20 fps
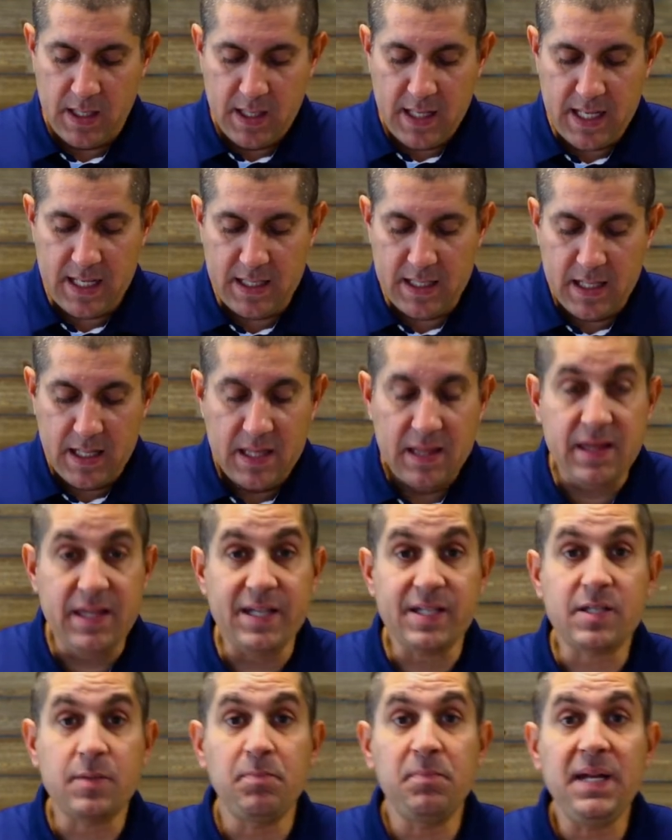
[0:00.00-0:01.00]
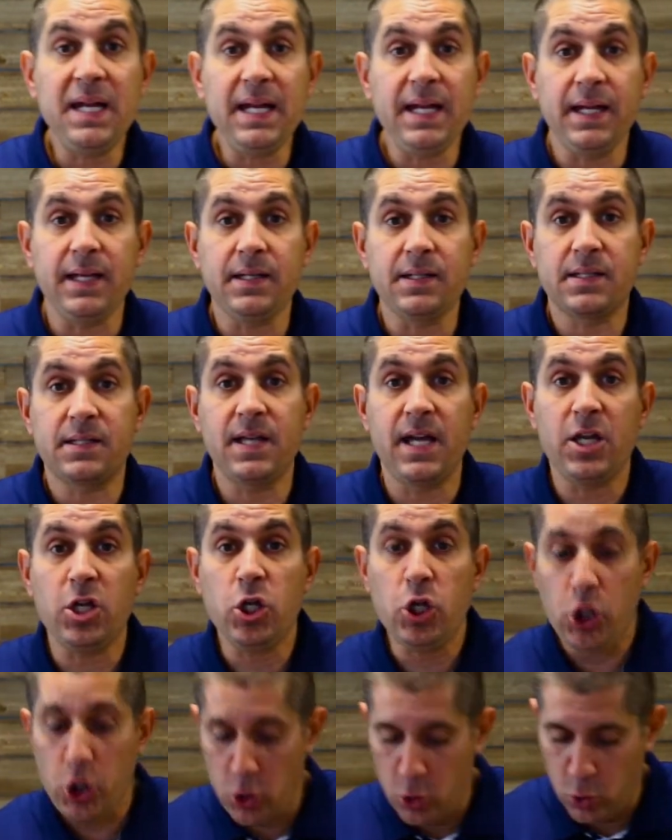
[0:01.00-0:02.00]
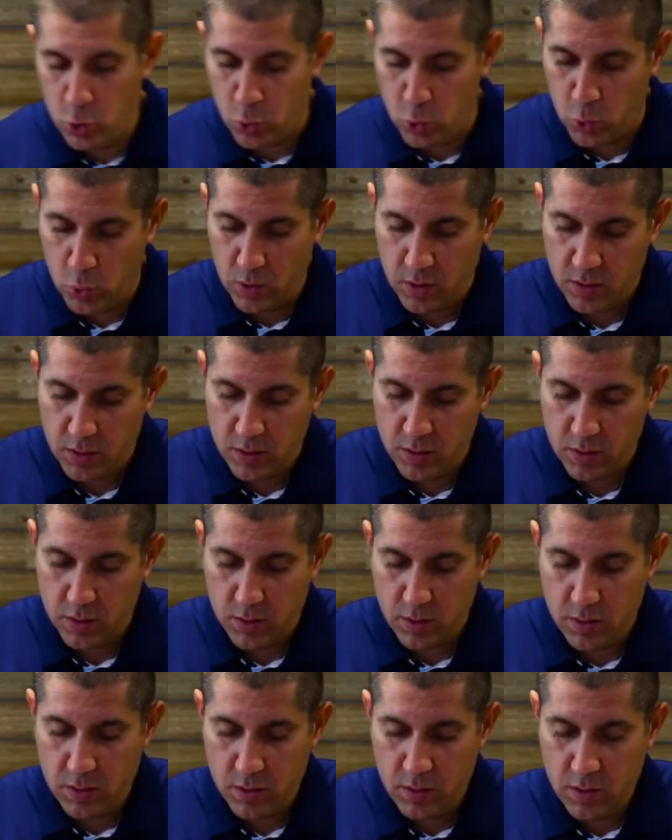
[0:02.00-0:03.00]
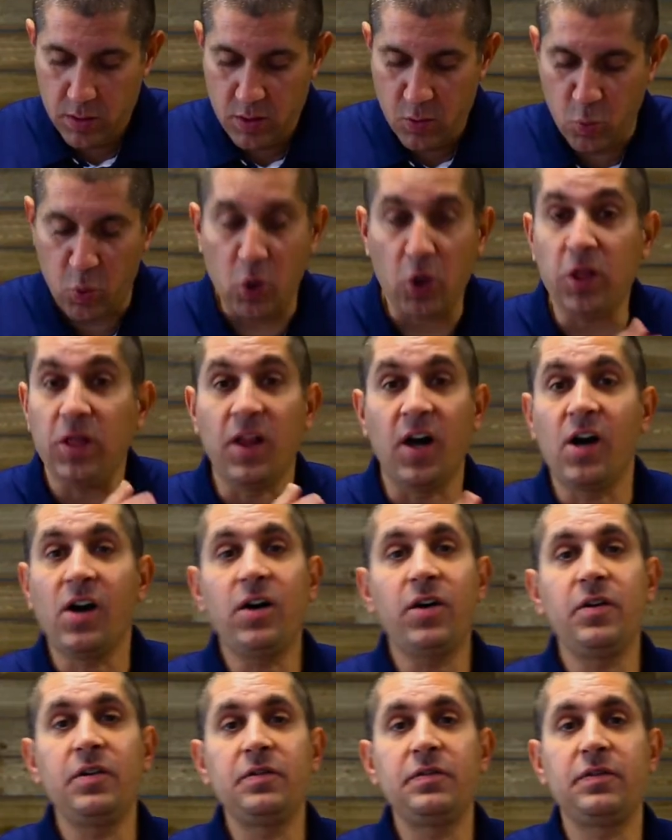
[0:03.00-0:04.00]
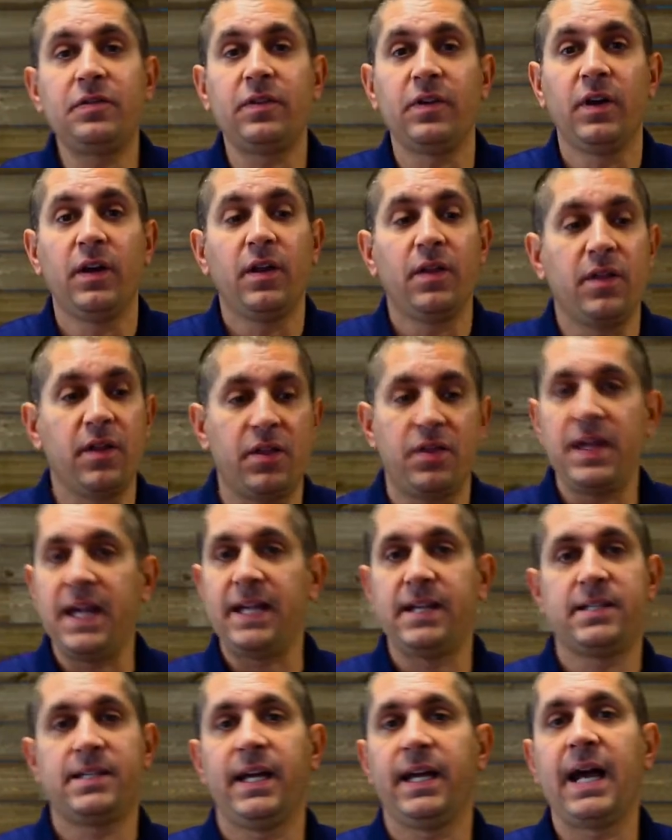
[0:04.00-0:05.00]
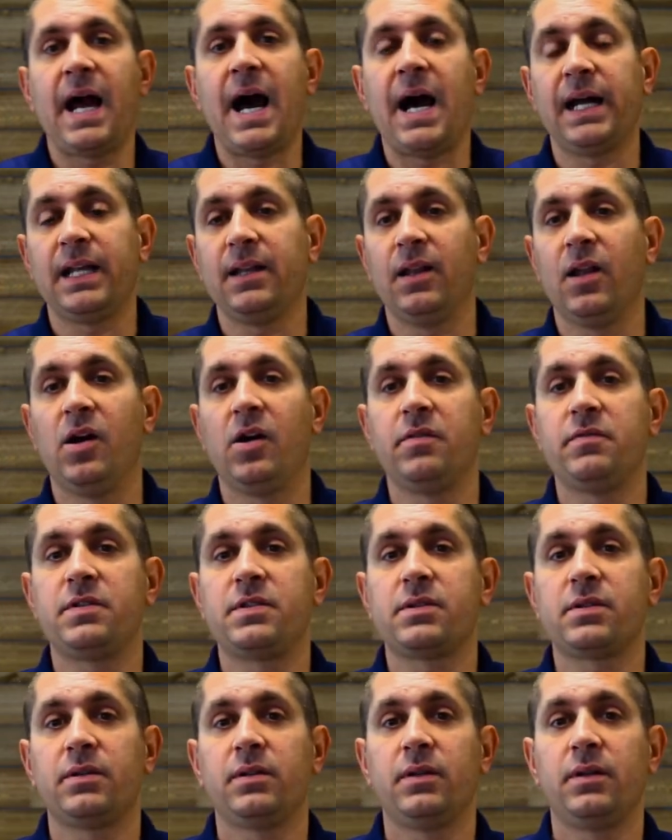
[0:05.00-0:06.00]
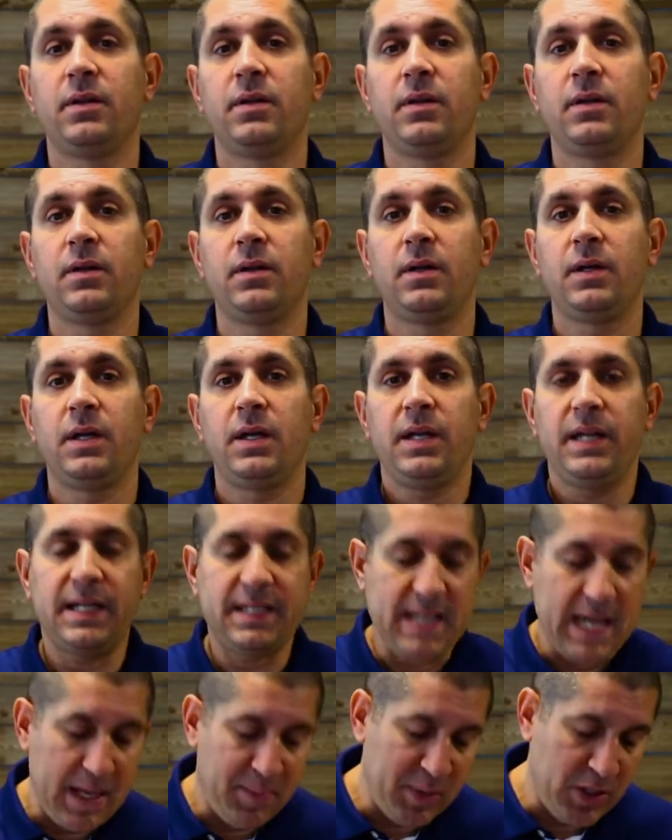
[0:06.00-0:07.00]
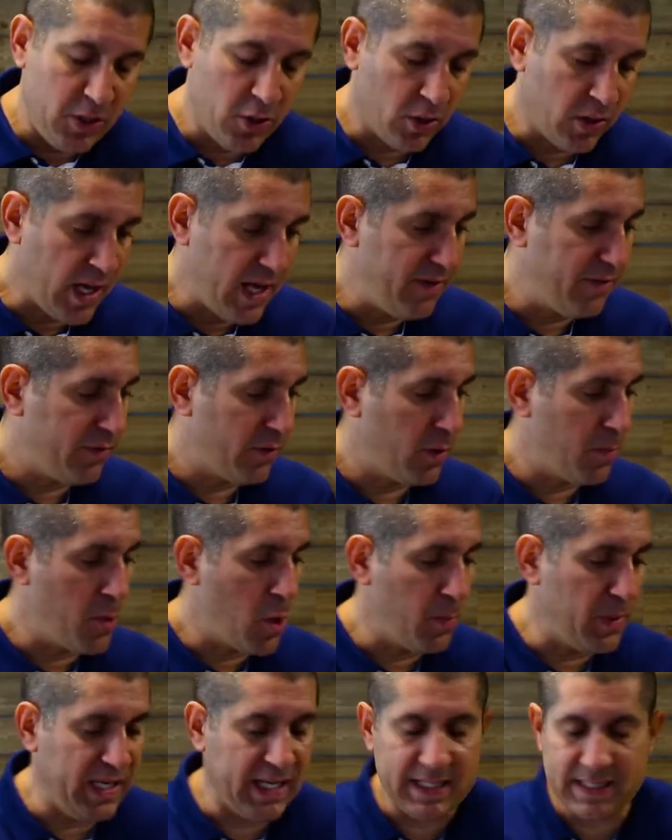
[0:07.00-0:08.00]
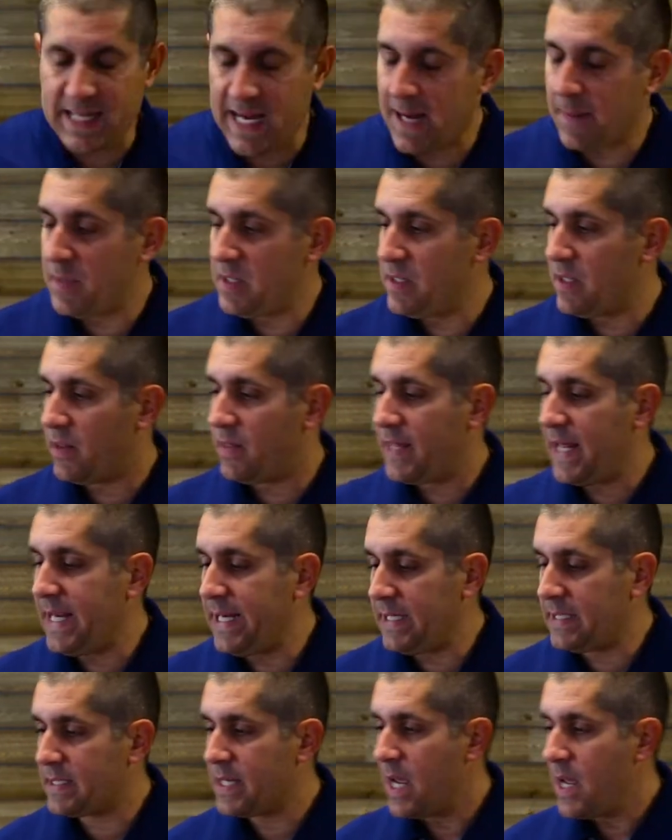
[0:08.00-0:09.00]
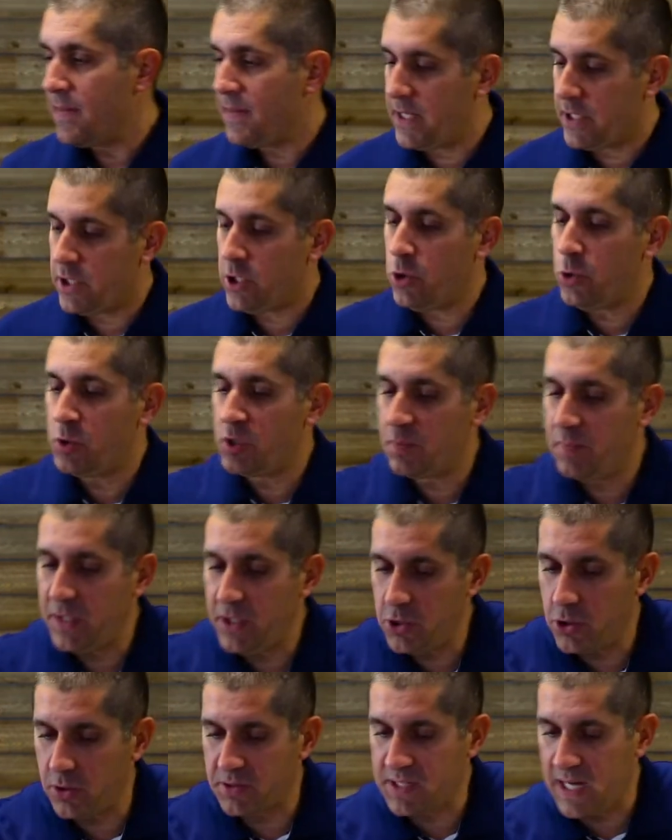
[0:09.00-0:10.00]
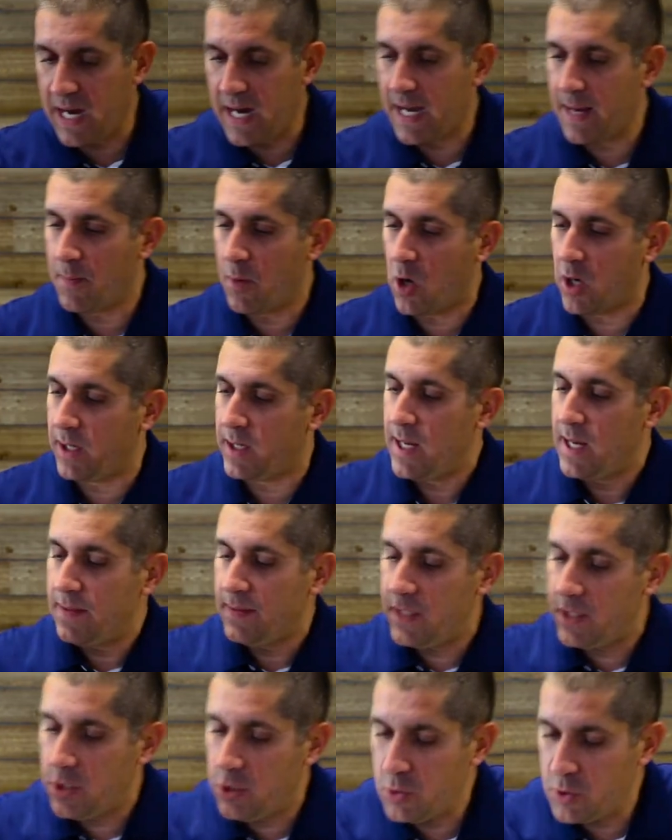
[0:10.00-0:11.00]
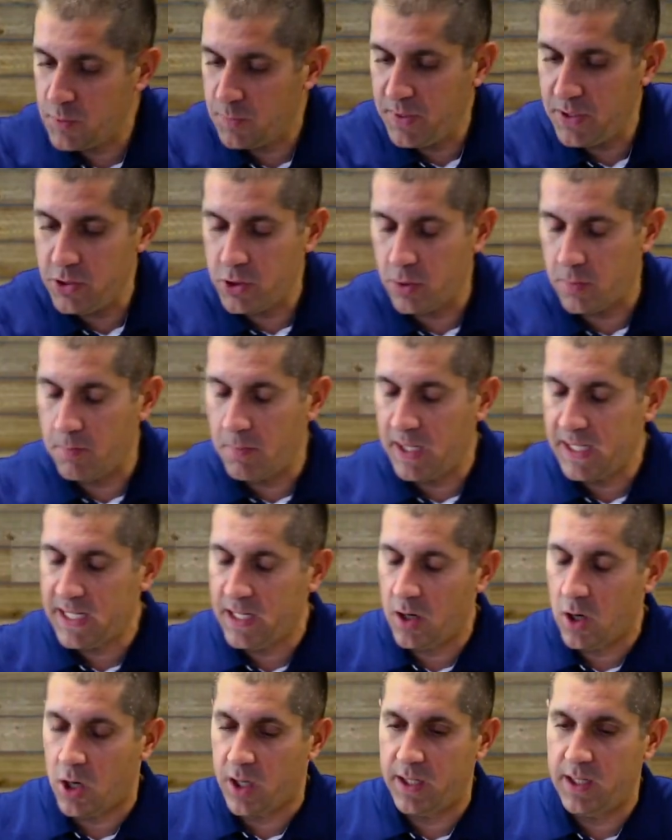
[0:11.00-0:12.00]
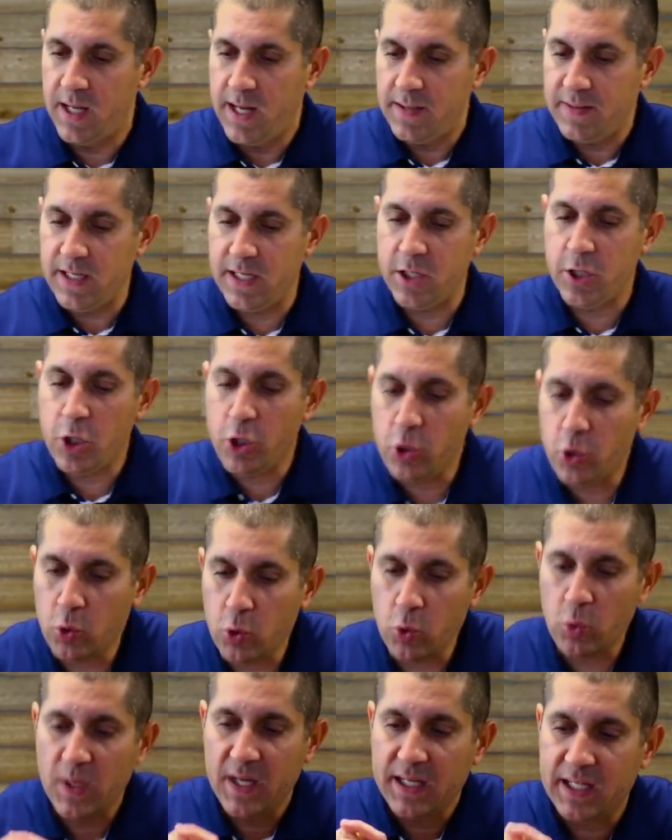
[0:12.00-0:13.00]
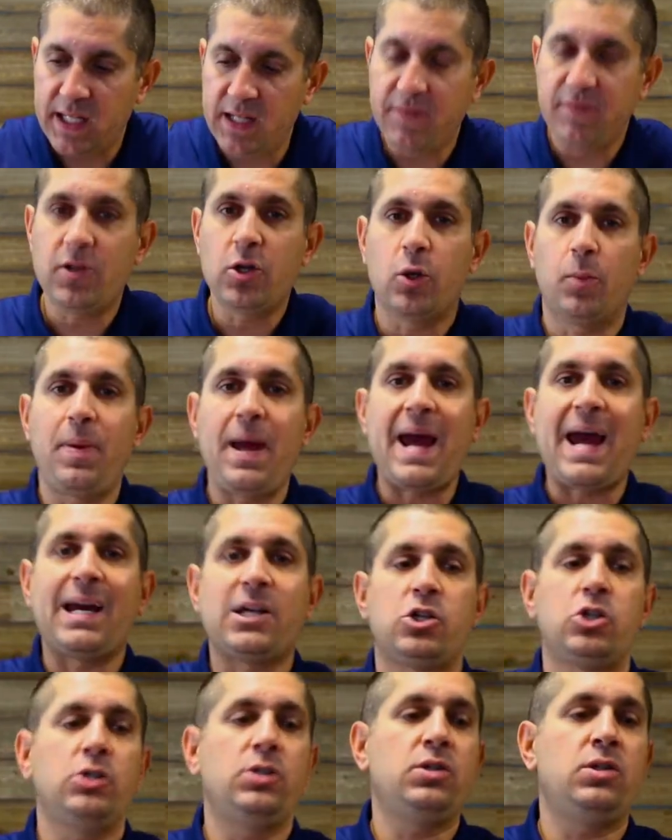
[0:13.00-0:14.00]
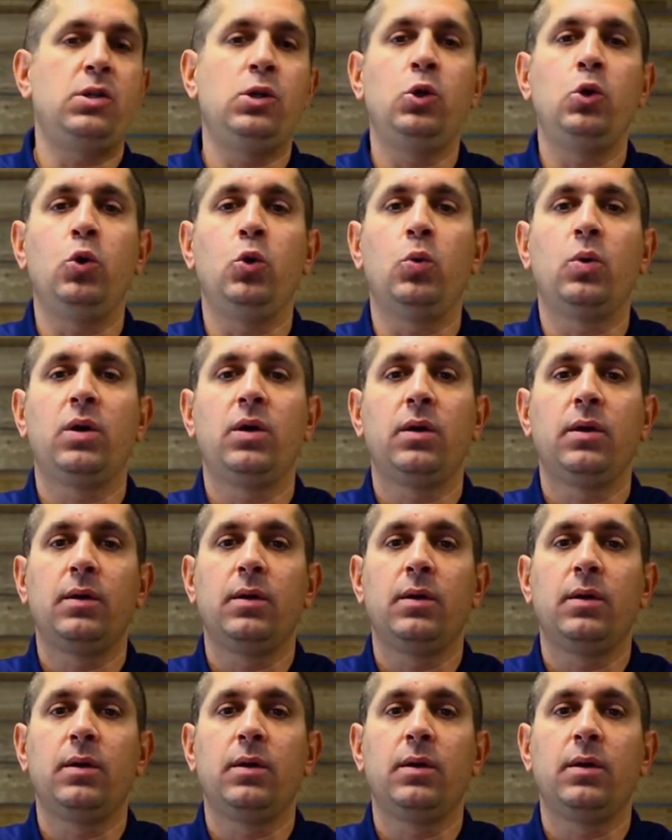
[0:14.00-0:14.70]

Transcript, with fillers: And this means that you will love the things that God loves. Examine your life for a moment. Examine the things that you spend your time on, that you spend your money on, that you give your passion to.